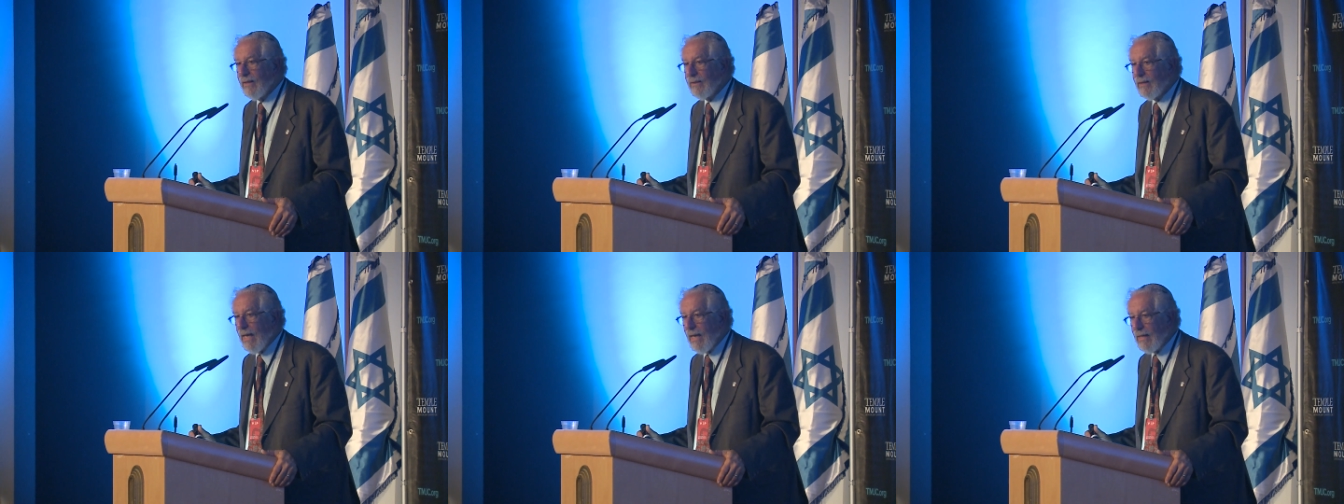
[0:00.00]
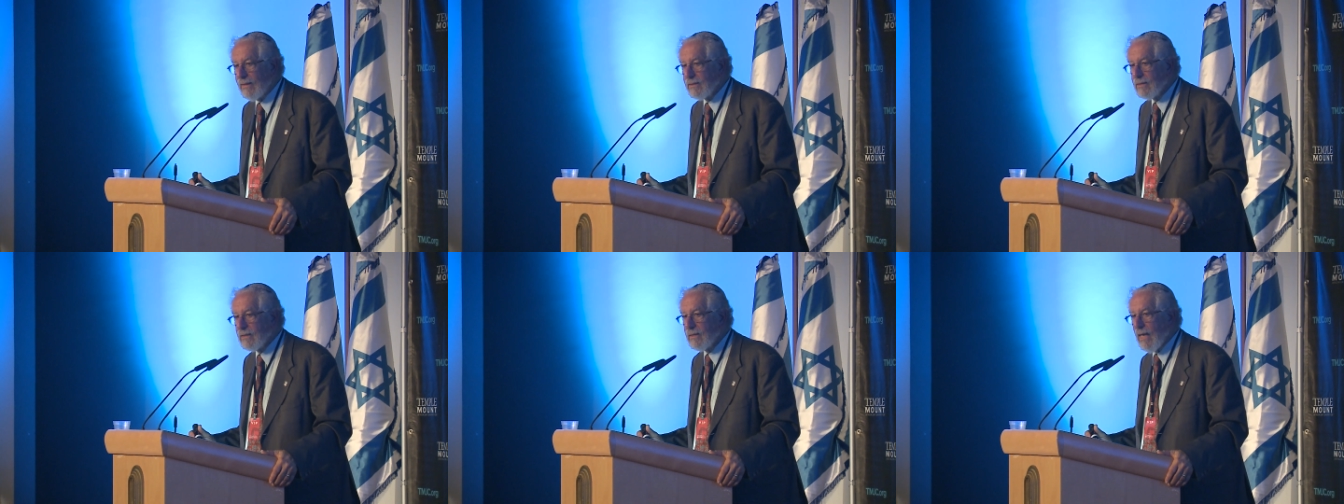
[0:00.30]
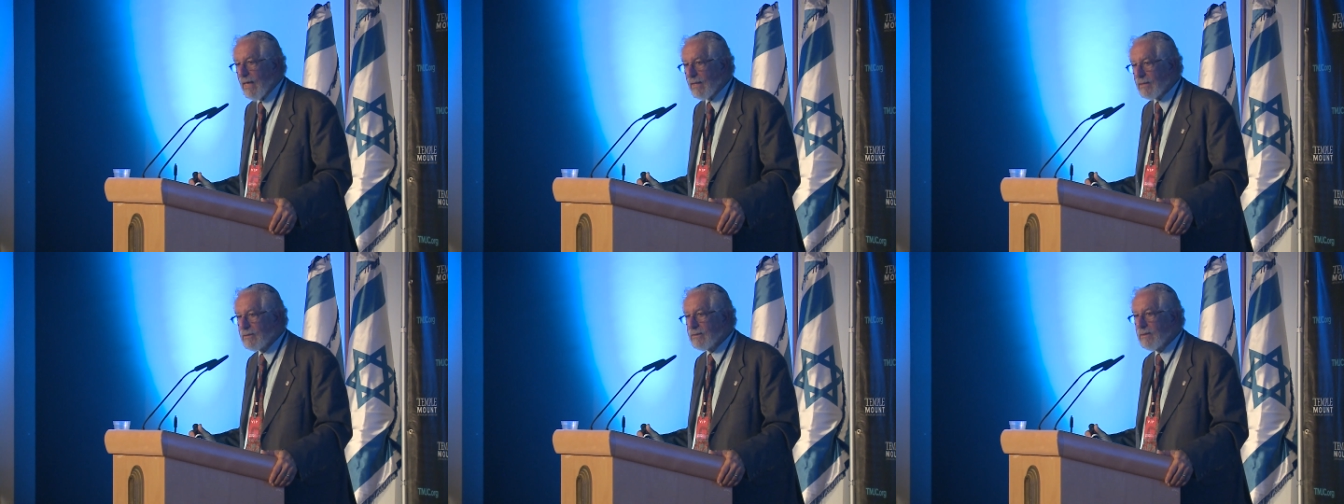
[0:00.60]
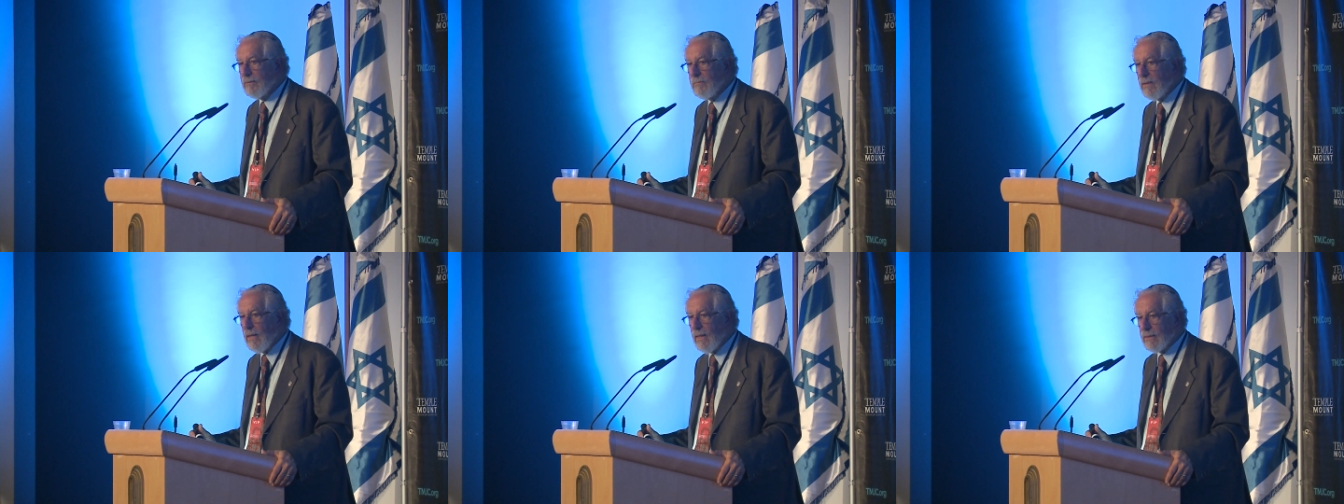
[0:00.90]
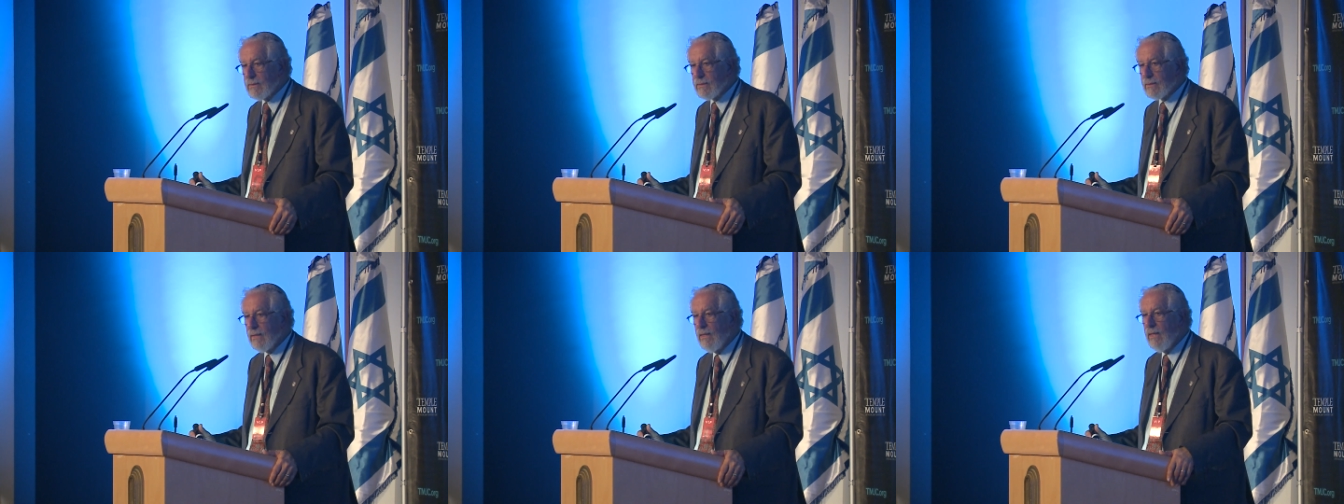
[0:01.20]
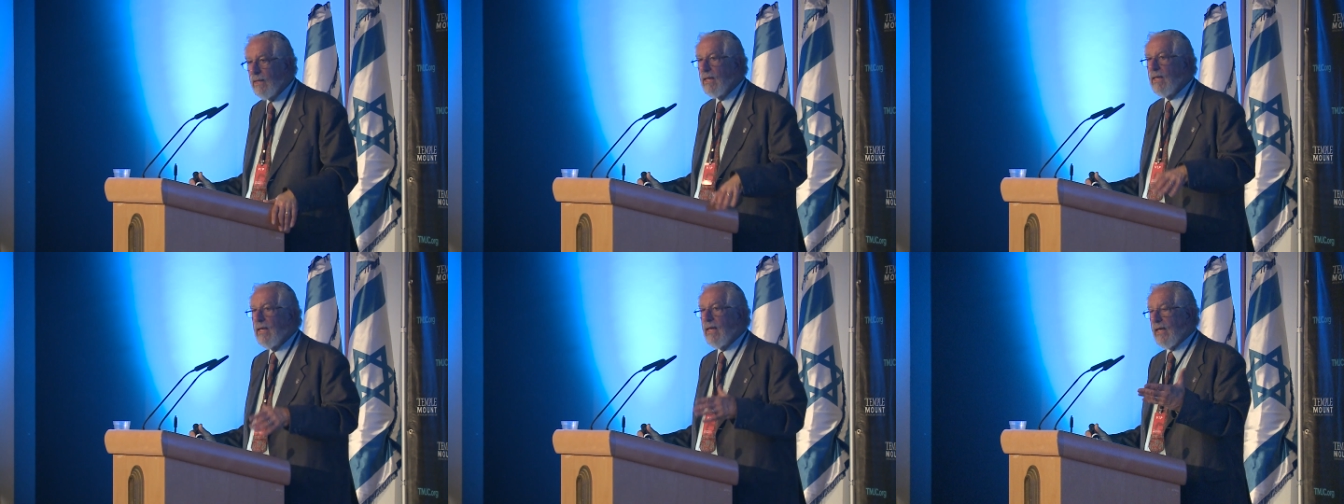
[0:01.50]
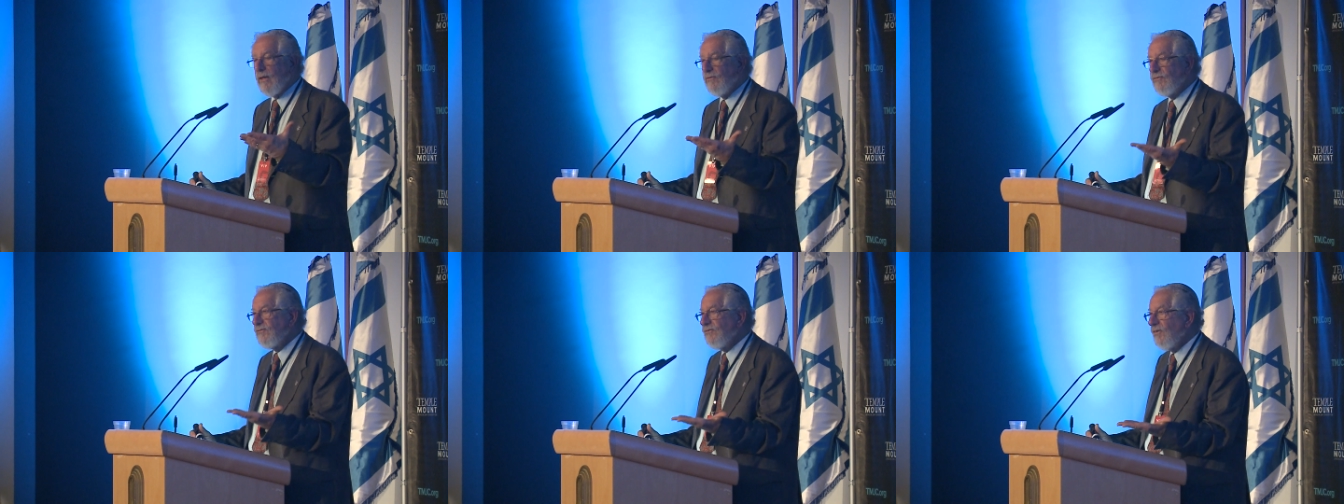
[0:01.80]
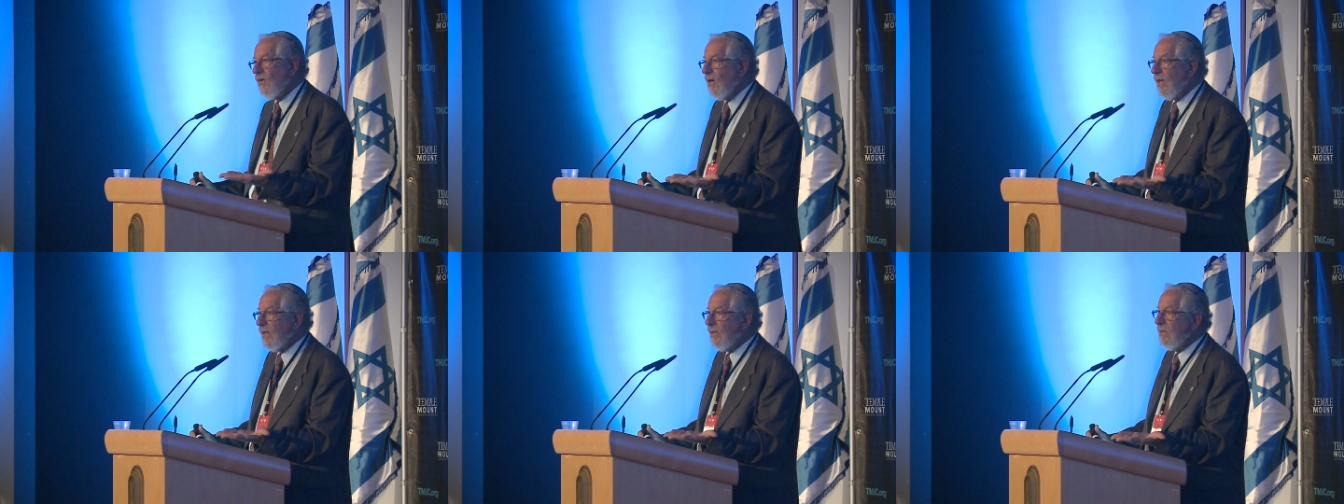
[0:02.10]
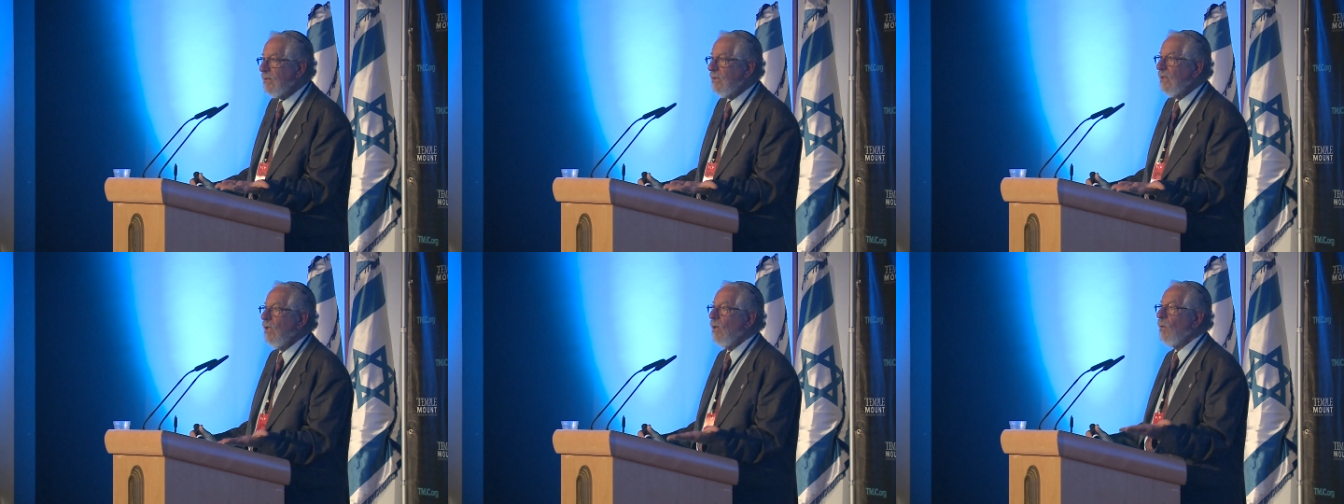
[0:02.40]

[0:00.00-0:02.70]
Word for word: El Aqsa Mosque and find